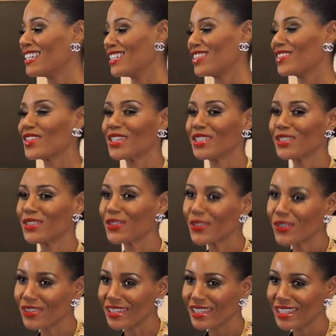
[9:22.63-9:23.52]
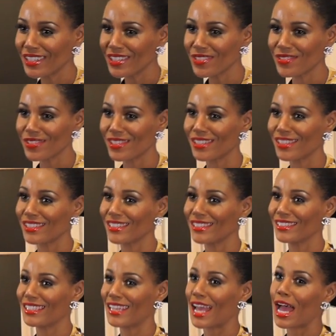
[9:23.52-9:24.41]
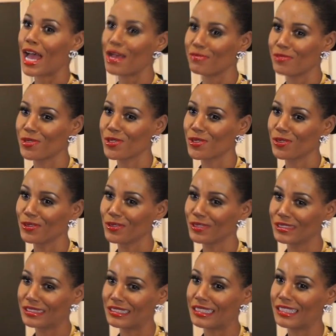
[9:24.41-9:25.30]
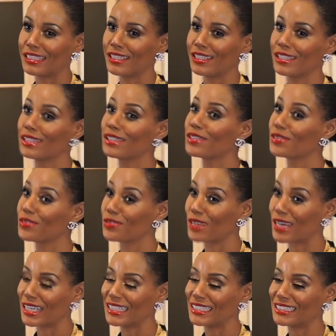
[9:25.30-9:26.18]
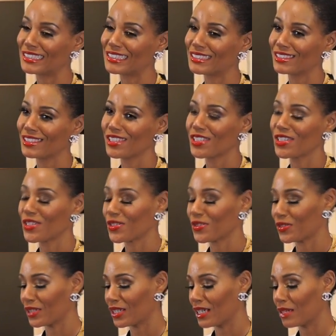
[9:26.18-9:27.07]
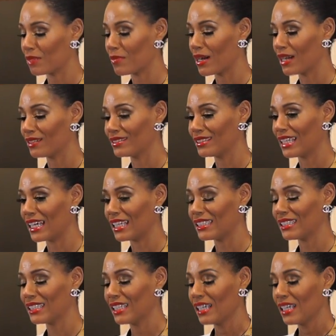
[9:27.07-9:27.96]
Well, Lori, you are absolutely right, about that.